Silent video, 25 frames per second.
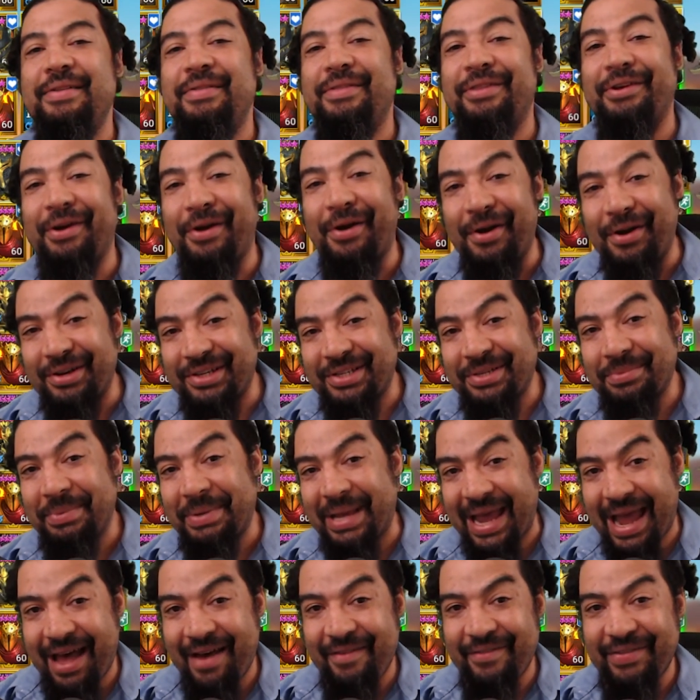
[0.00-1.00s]
There are some
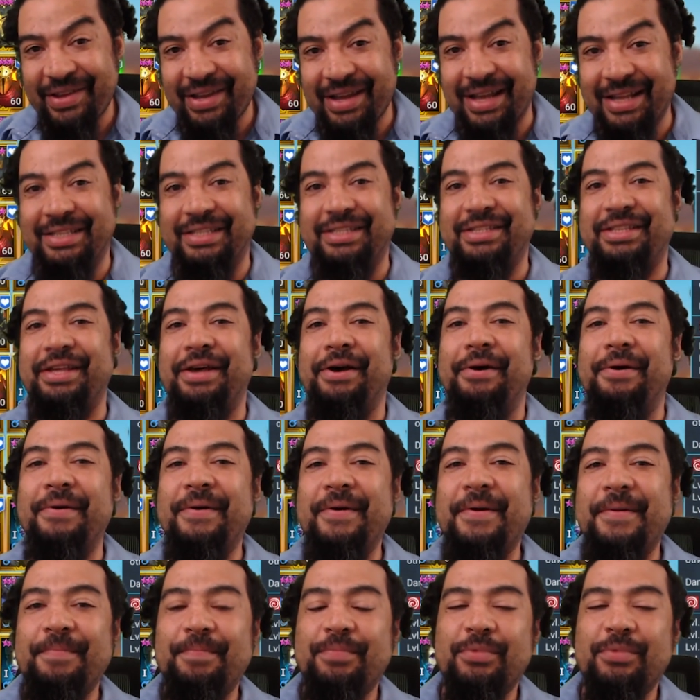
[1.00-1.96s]
caveats, though.